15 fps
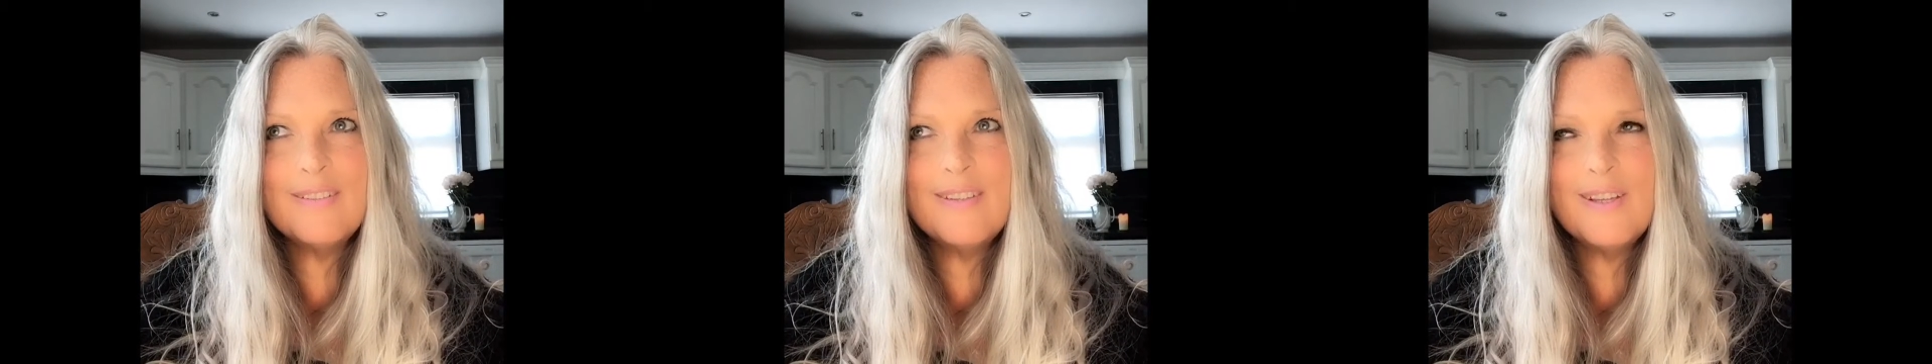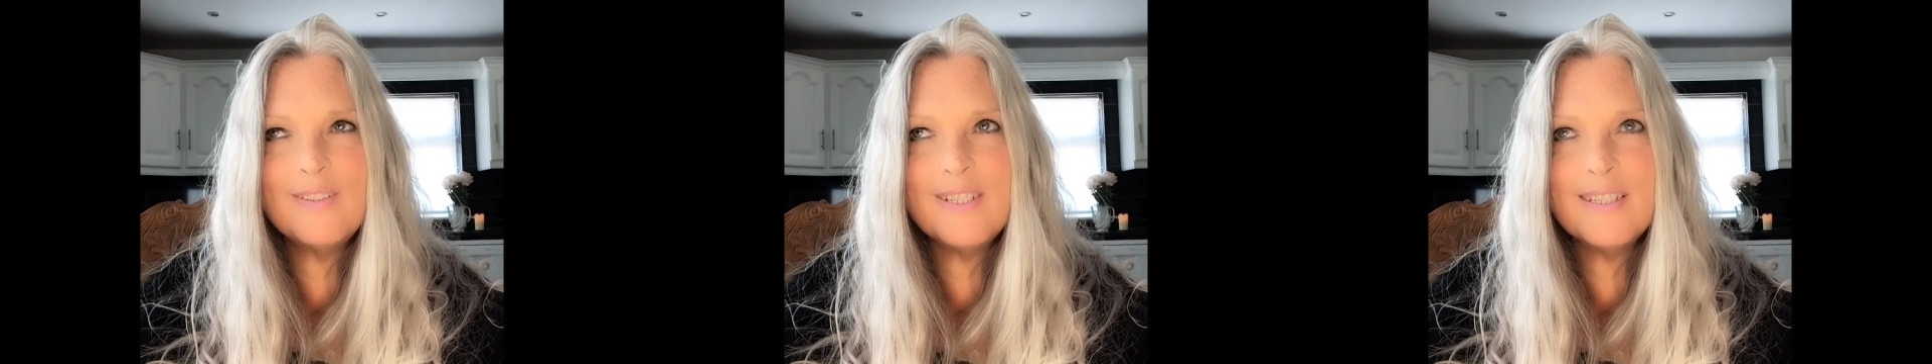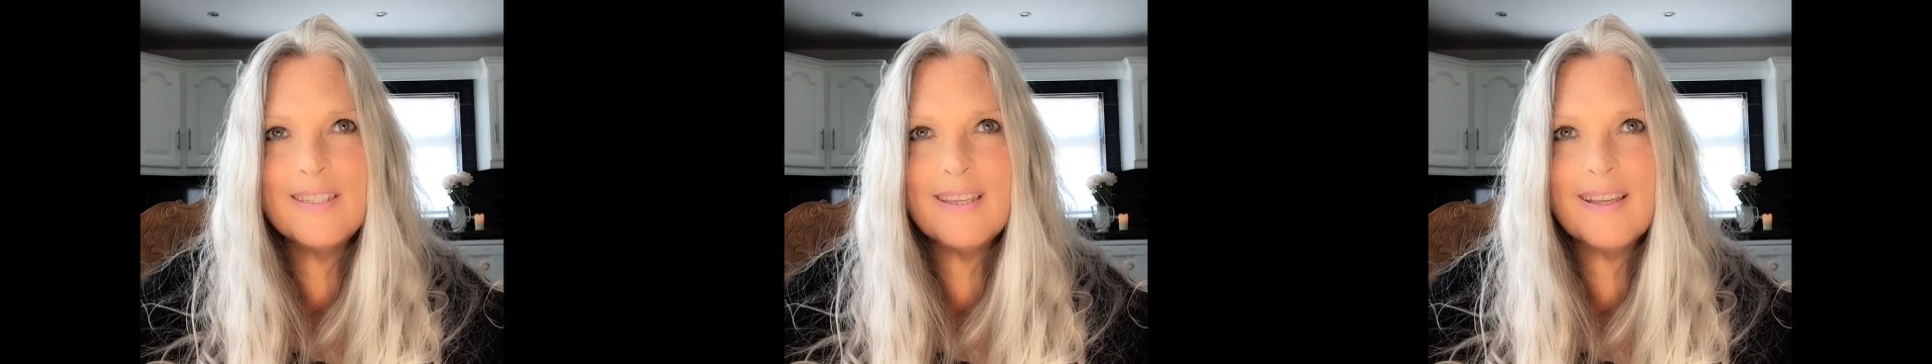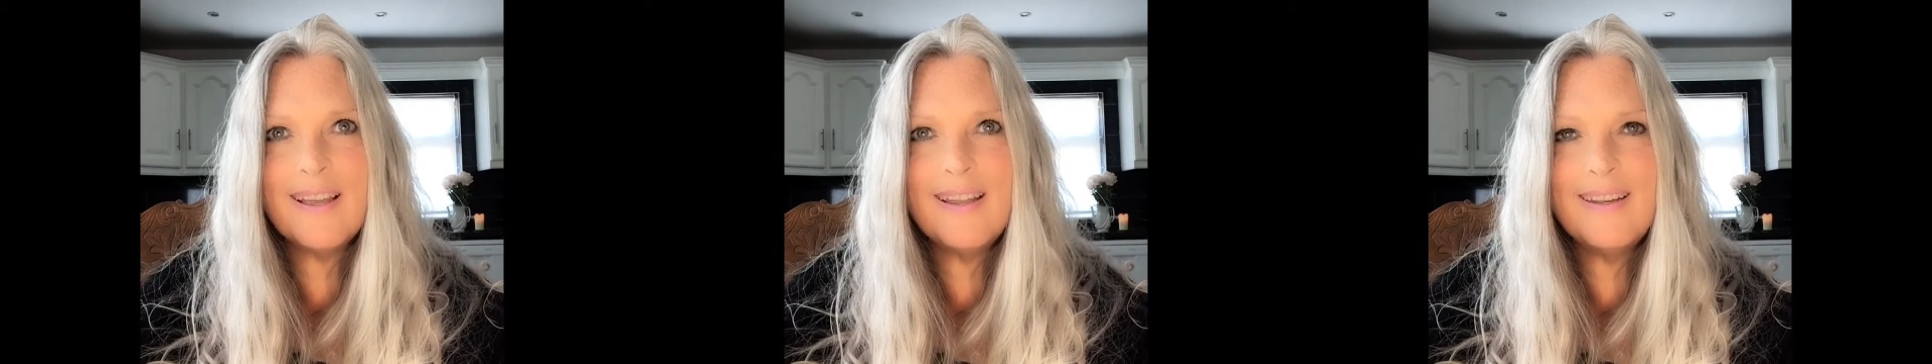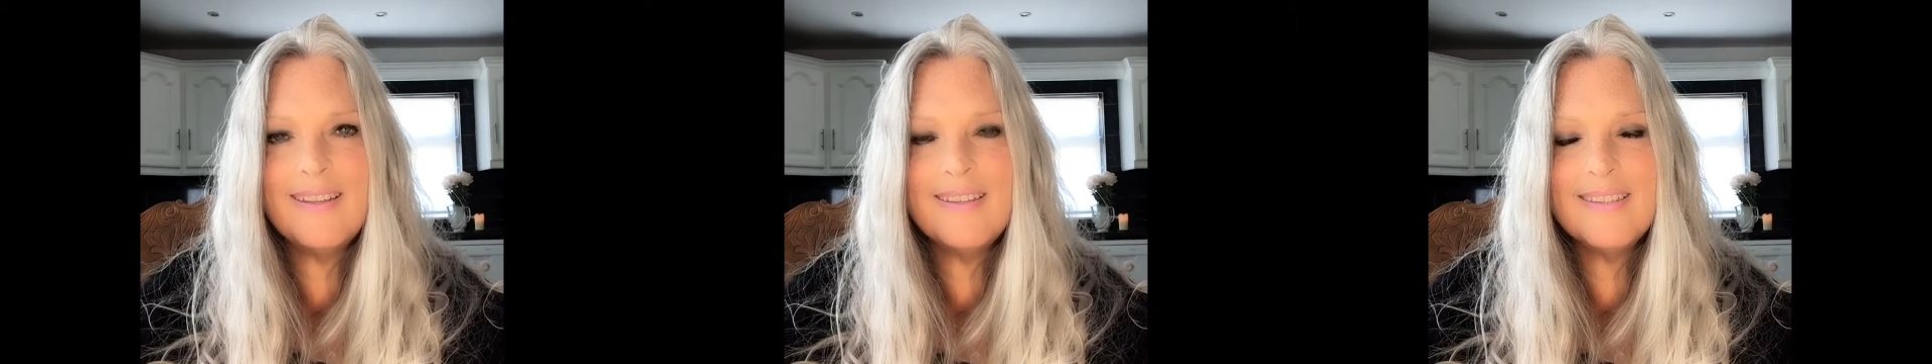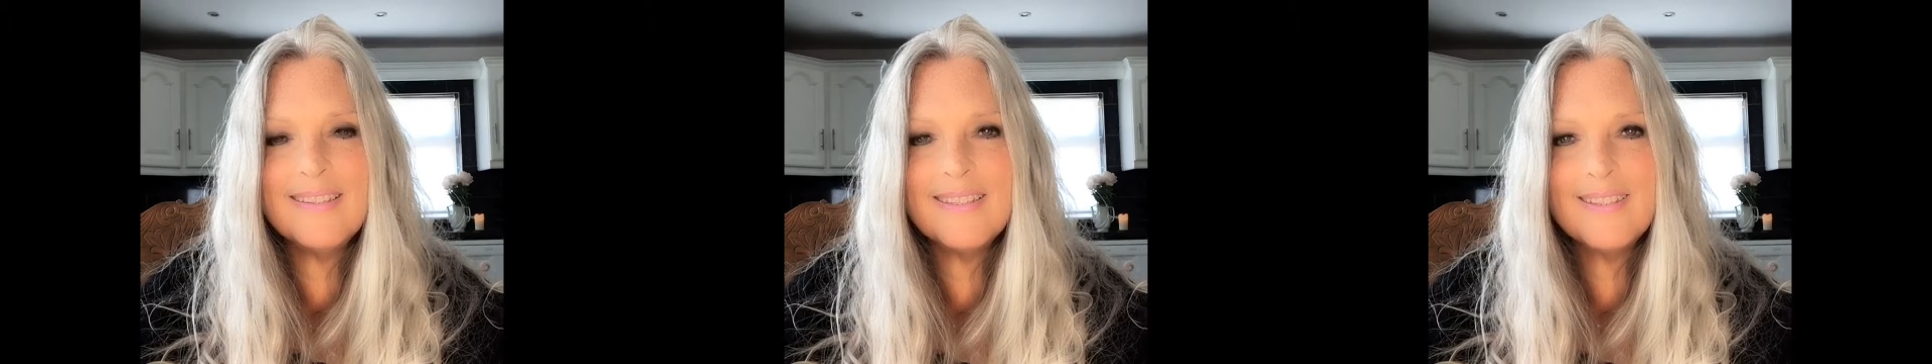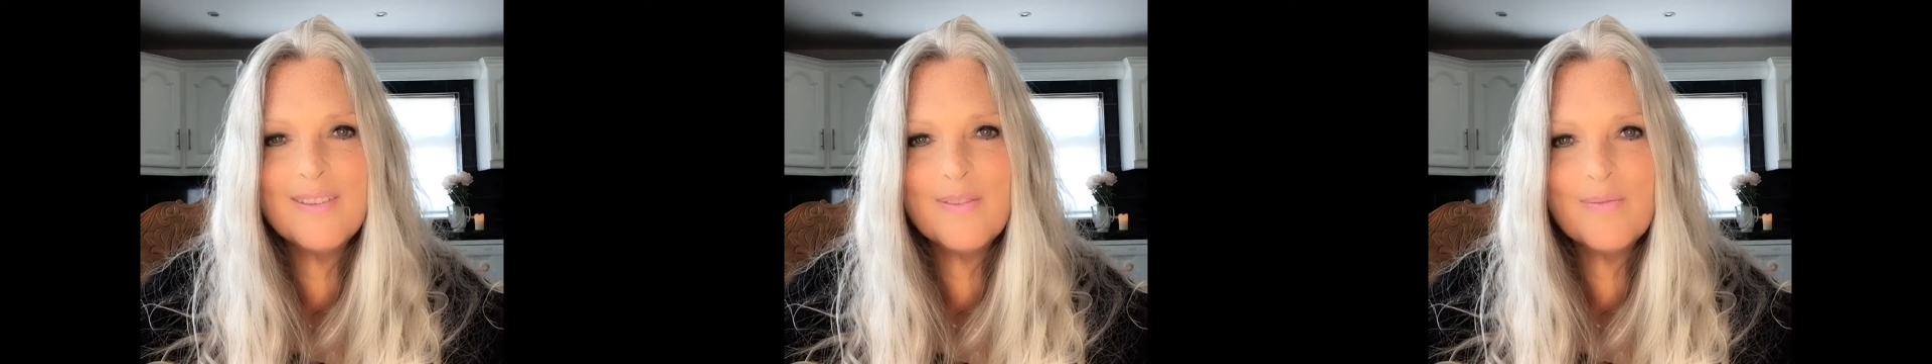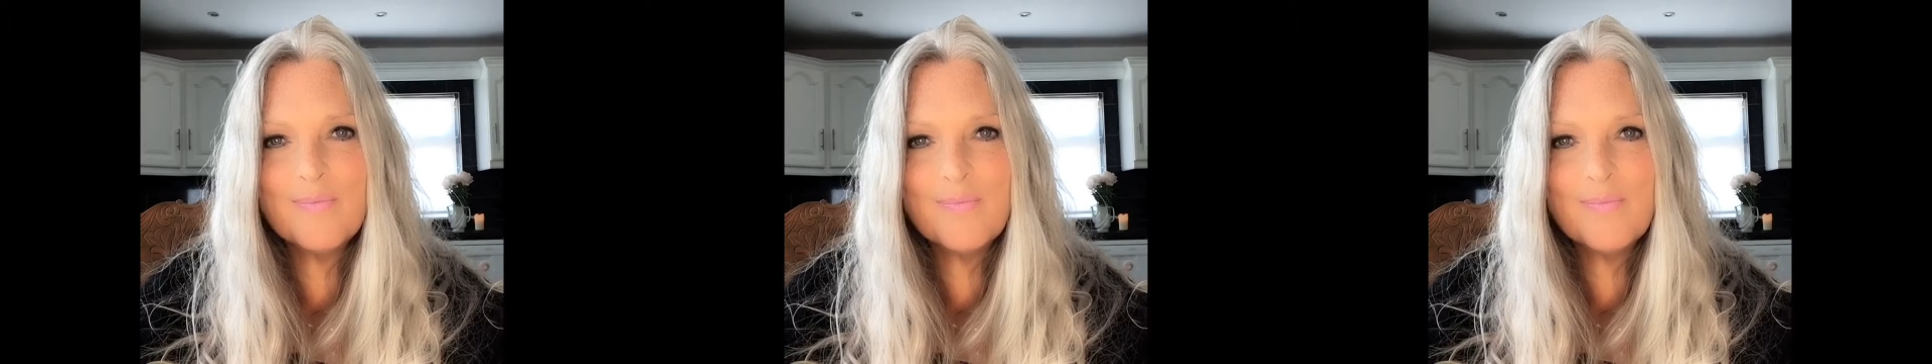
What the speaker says: Notice the colors.